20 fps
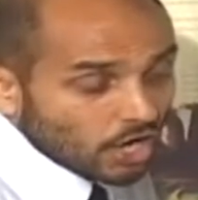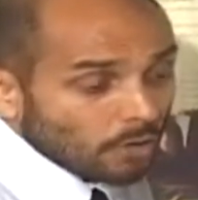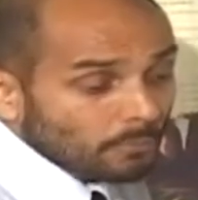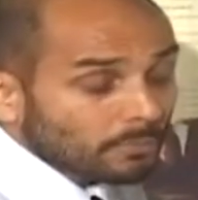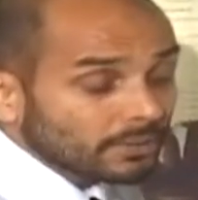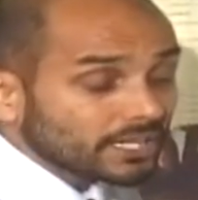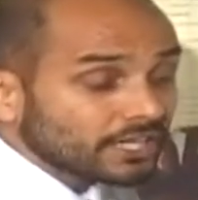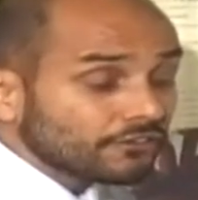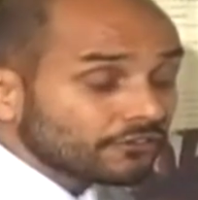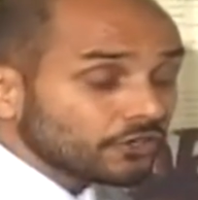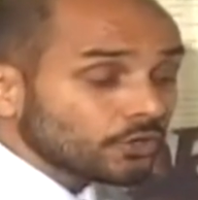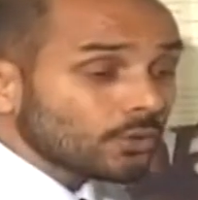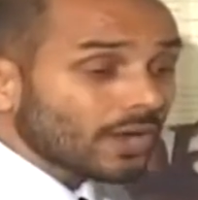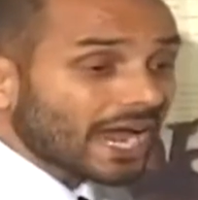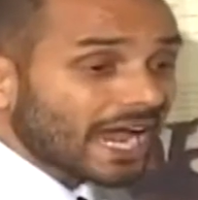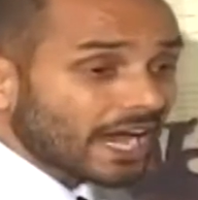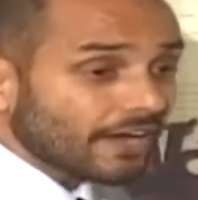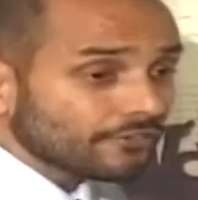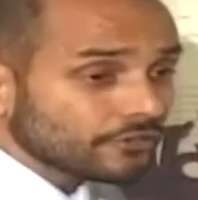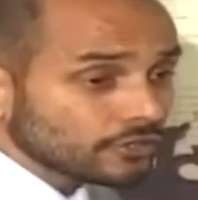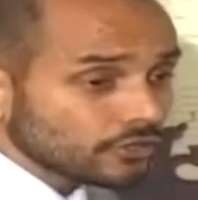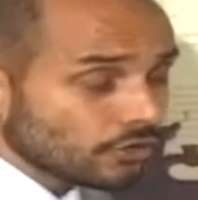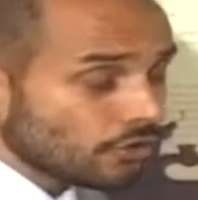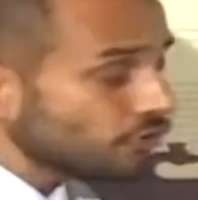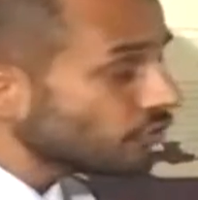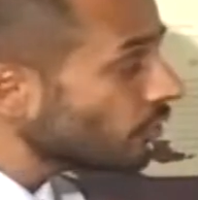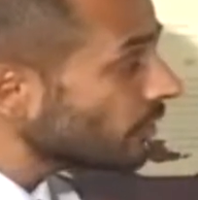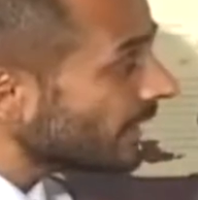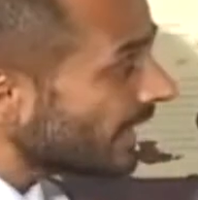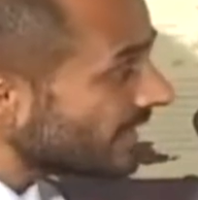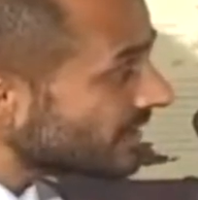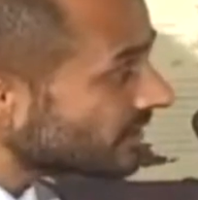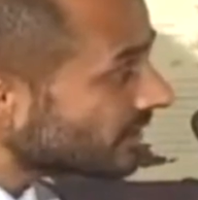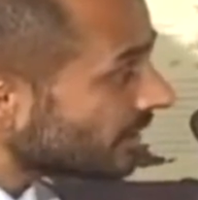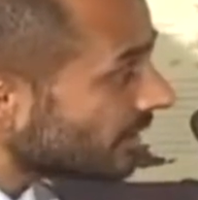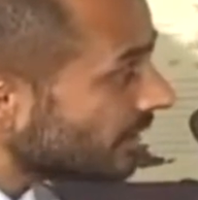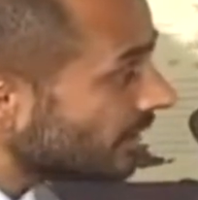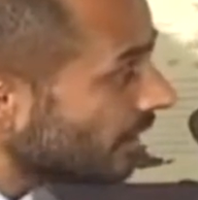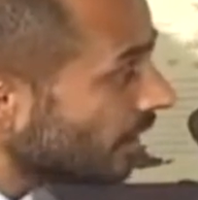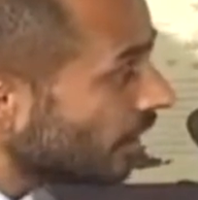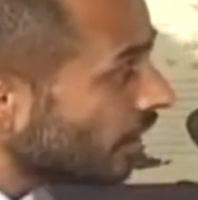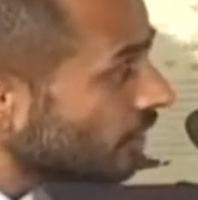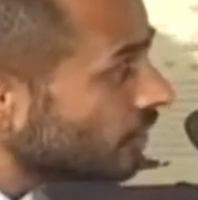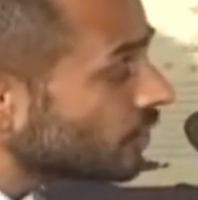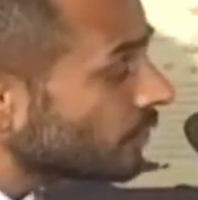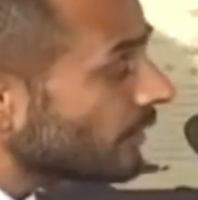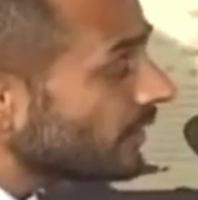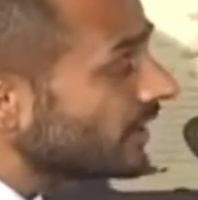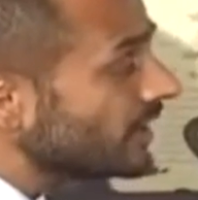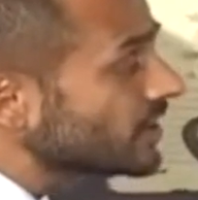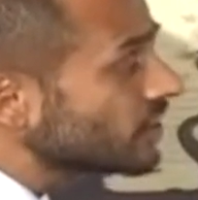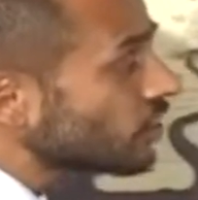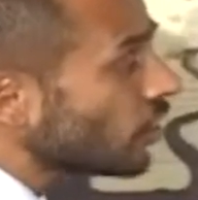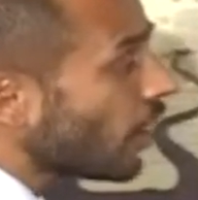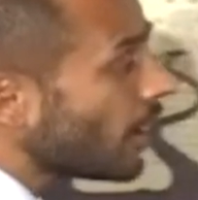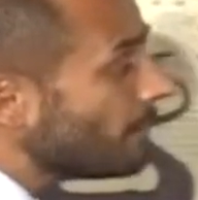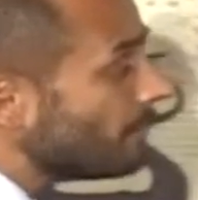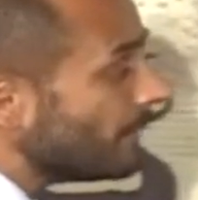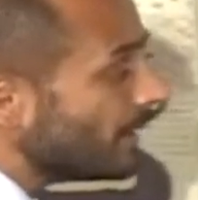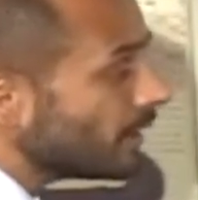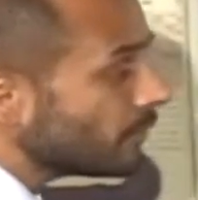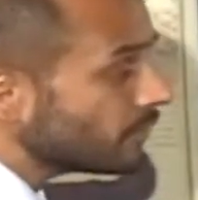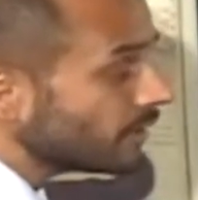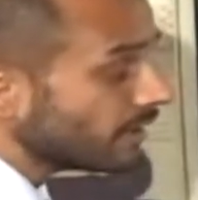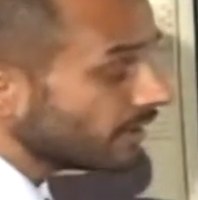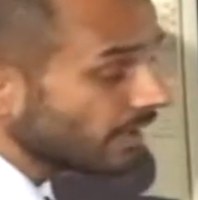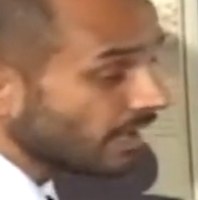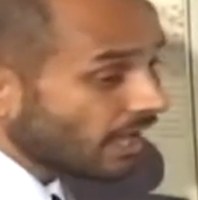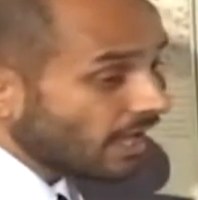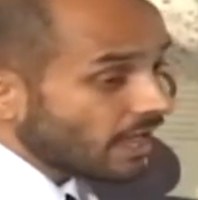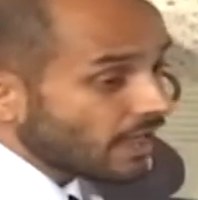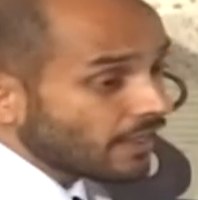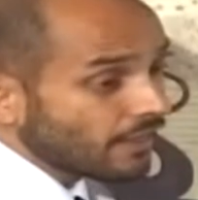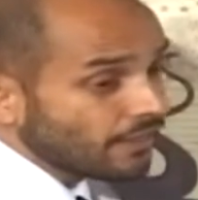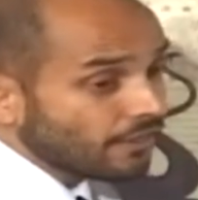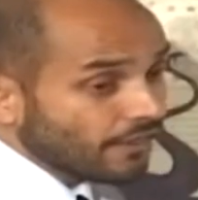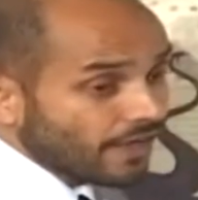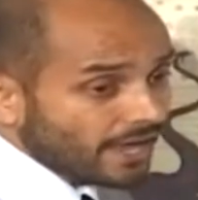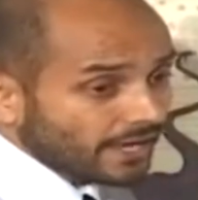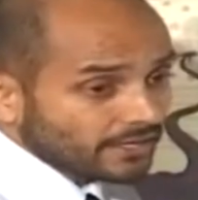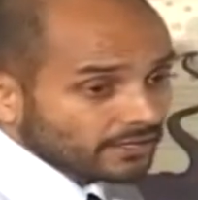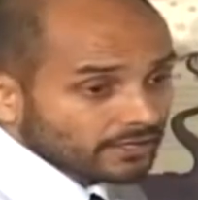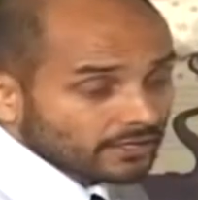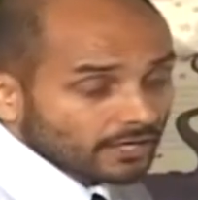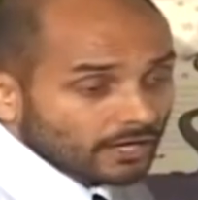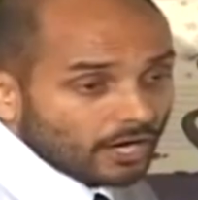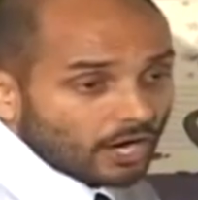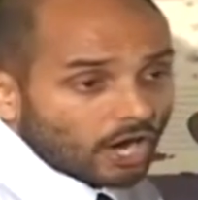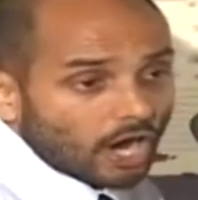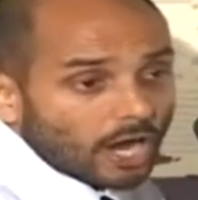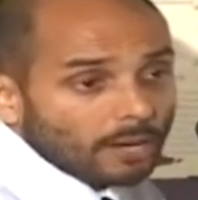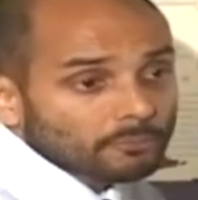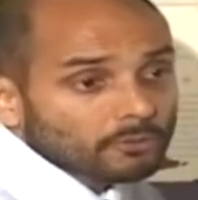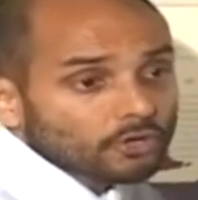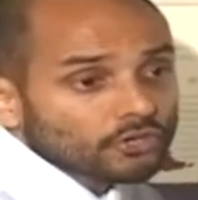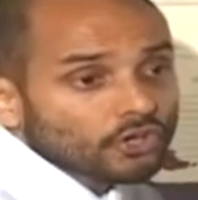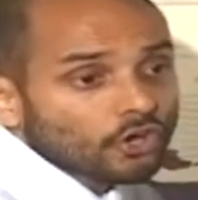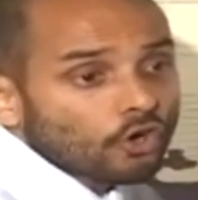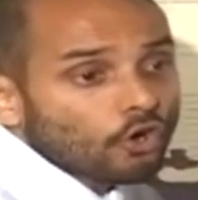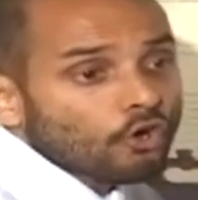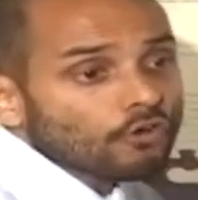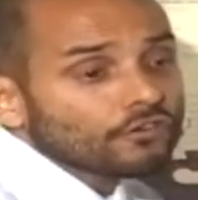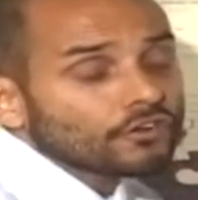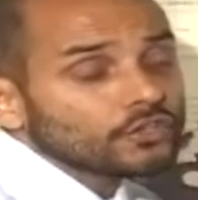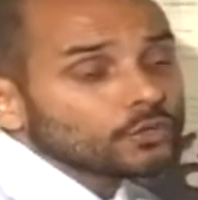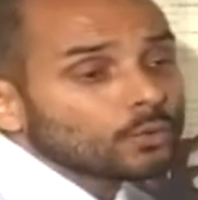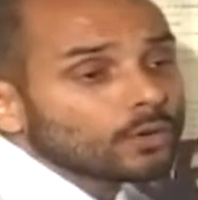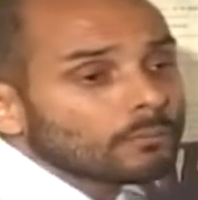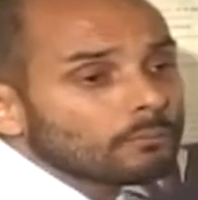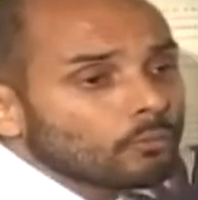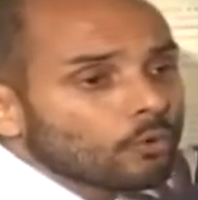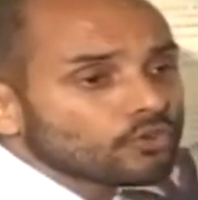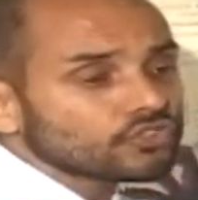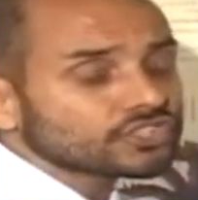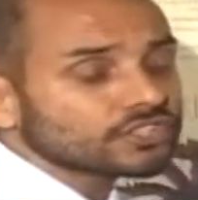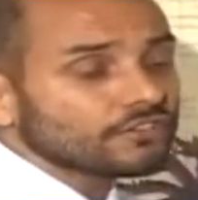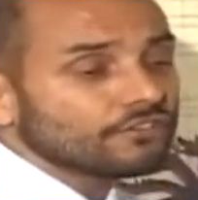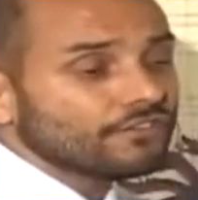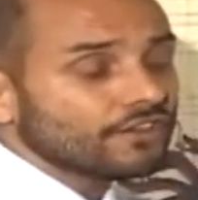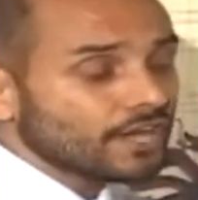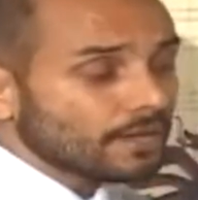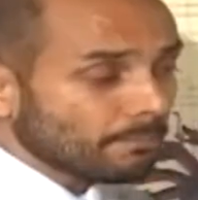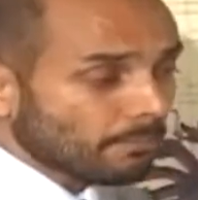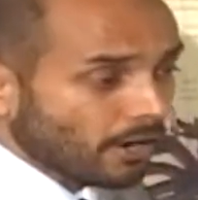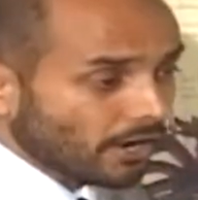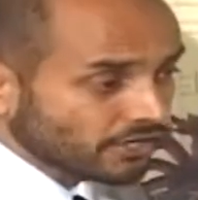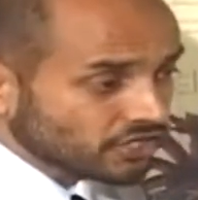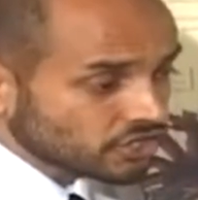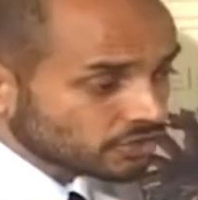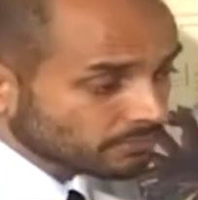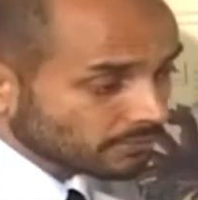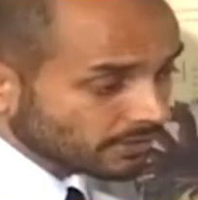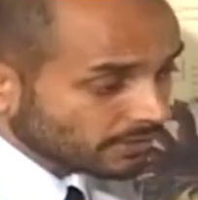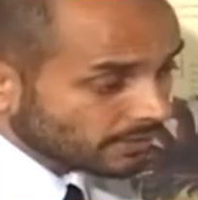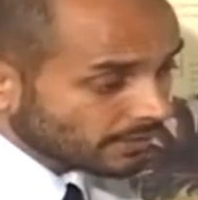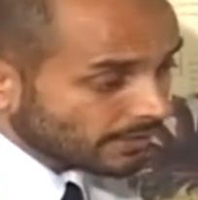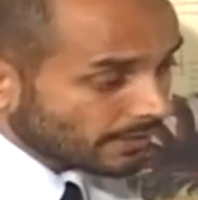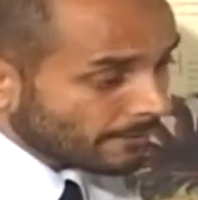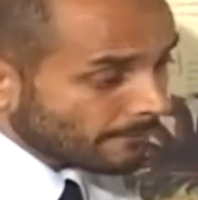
But if you haven't learnt your lesson during this time period, then I'm going to offer you a more severe punishment.